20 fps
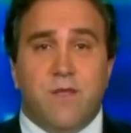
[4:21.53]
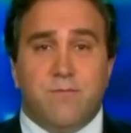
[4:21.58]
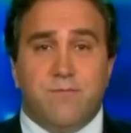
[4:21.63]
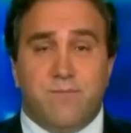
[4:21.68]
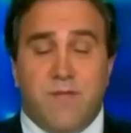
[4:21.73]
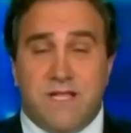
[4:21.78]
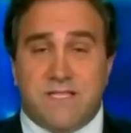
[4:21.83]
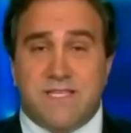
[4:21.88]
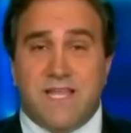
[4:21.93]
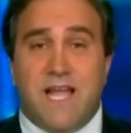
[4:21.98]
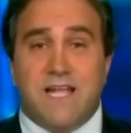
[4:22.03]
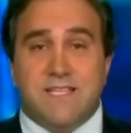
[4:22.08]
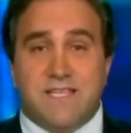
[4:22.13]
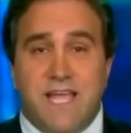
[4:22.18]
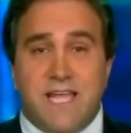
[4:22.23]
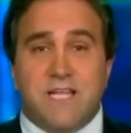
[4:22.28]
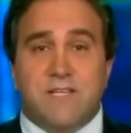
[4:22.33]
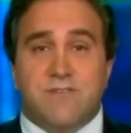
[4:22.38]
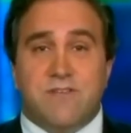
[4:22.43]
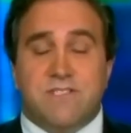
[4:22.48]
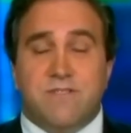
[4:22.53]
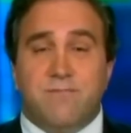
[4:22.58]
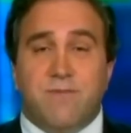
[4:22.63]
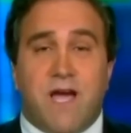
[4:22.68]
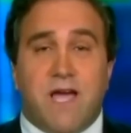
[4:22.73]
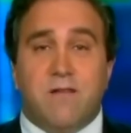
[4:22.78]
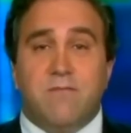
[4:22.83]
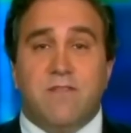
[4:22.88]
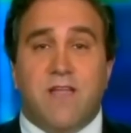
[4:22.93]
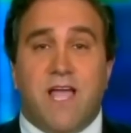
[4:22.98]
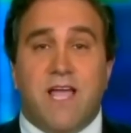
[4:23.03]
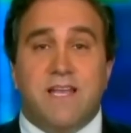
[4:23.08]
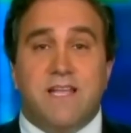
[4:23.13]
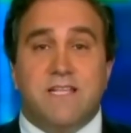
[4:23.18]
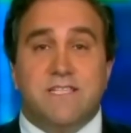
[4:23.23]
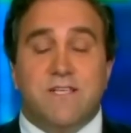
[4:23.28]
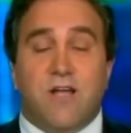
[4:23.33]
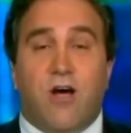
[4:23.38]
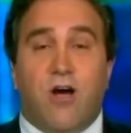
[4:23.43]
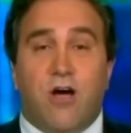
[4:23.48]
It's not dangerous. The bottom line
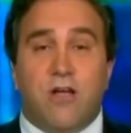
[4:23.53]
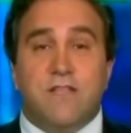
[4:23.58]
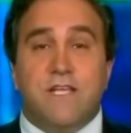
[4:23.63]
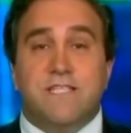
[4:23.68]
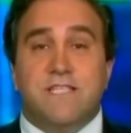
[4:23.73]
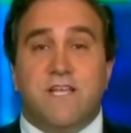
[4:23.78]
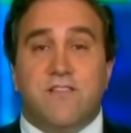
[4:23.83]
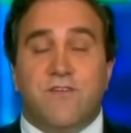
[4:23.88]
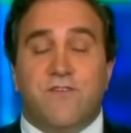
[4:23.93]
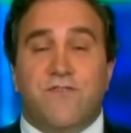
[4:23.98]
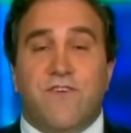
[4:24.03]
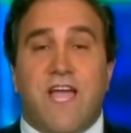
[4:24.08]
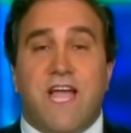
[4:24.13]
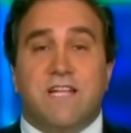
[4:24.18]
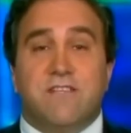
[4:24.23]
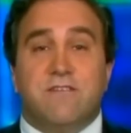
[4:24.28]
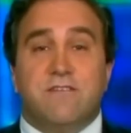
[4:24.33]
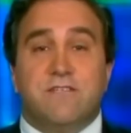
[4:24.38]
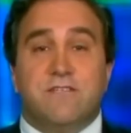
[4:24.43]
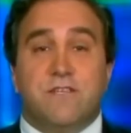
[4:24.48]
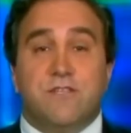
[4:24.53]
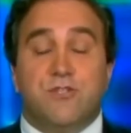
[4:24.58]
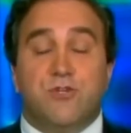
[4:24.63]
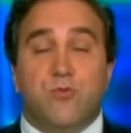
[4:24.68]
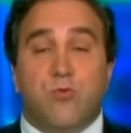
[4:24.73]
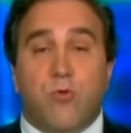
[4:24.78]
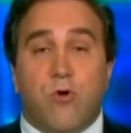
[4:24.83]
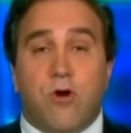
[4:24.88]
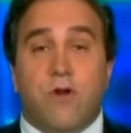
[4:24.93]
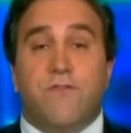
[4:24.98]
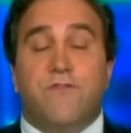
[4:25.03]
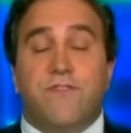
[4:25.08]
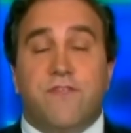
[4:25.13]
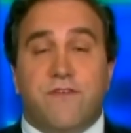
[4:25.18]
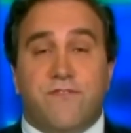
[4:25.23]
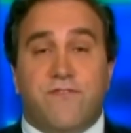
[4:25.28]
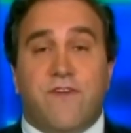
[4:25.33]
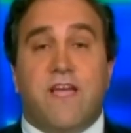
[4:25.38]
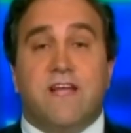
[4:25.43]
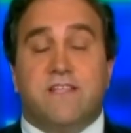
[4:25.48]
is all these other factors dwarf the
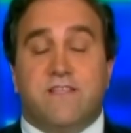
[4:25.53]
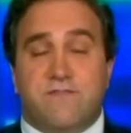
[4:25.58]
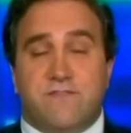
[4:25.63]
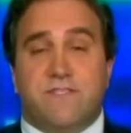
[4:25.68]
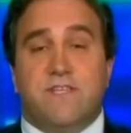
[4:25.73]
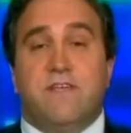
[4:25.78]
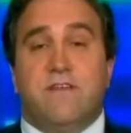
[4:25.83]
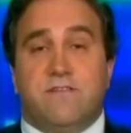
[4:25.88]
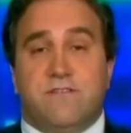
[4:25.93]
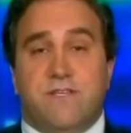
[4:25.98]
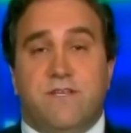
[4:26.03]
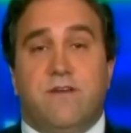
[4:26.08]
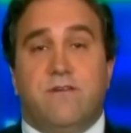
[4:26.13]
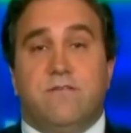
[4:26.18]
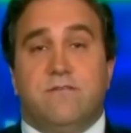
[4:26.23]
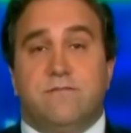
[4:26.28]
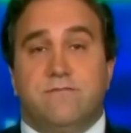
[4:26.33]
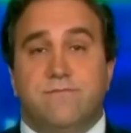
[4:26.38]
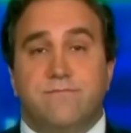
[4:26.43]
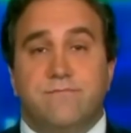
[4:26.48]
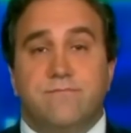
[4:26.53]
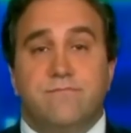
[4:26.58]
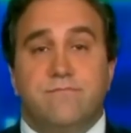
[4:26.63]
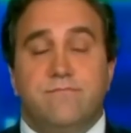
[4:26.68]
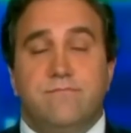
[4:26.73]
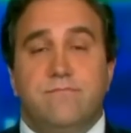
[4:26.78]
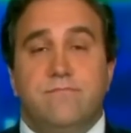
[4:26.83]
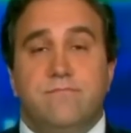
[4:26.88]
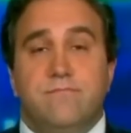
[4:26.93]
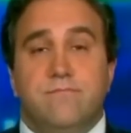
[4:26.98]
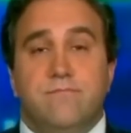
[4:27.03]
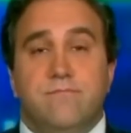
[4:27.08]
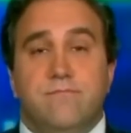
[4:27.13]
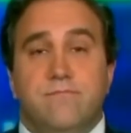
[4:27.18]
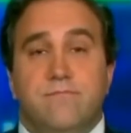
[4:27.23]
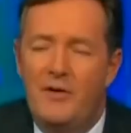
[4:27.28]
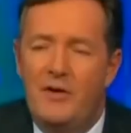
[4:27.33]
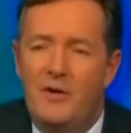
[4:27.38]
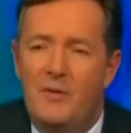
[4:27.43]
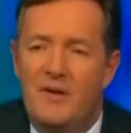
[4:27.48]
effect of CO2. Let me jump in.
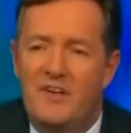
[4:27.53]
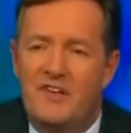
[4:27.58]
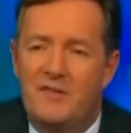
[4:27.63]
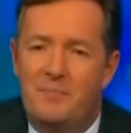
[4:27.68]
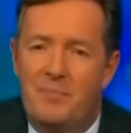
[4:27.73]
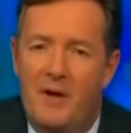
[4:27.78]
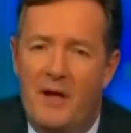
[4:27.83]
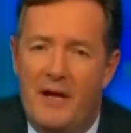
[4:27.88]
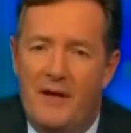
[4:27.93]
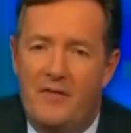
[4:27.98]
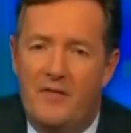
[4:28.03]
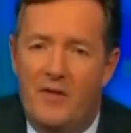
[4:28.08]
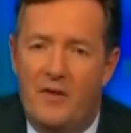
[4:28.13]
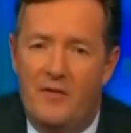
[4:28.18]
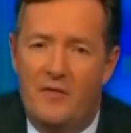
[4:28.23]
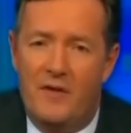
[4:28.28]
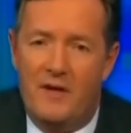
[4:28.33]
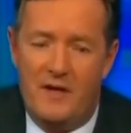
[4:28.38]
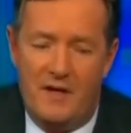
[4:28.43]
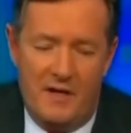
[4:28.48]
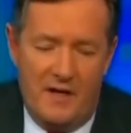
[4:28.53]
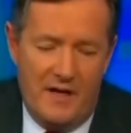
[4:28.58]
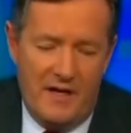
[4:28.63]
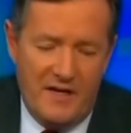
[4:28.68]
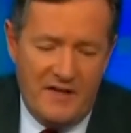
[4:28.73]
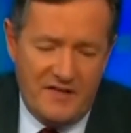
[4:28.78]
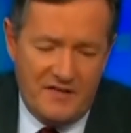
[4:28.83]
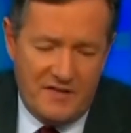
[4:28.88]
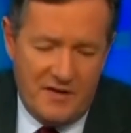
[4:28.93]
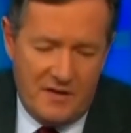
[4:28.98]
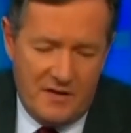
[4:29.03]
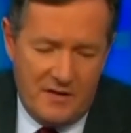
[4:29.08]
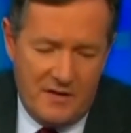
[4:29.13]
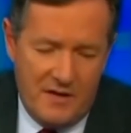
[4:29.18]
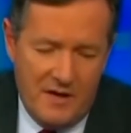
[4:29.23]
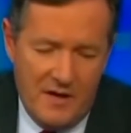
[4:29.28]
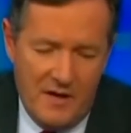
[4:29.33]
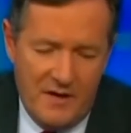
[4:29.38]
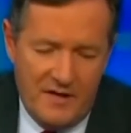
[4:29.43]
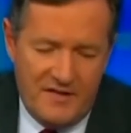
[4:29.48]
How do you explain that the eastern
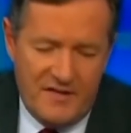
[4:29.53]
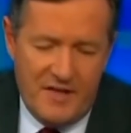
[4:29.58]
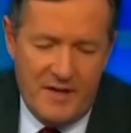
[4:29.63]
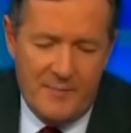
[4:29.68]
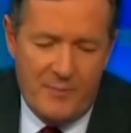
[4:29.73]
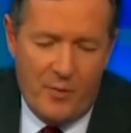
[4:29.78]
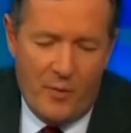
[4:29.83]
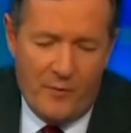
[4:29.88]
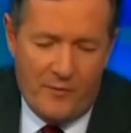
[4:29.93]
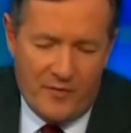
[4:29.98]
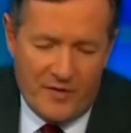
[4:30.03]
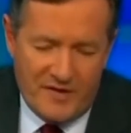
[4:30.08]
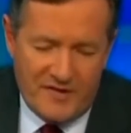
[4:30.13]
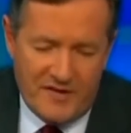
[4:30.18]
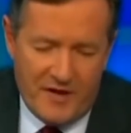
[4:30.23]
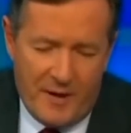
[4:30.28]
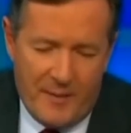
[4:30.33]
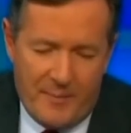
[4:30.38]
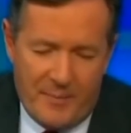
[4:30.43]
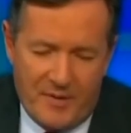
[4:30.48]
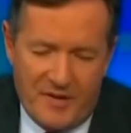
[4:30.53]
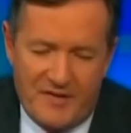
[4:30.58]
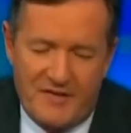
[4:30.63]
seaboard, for example, is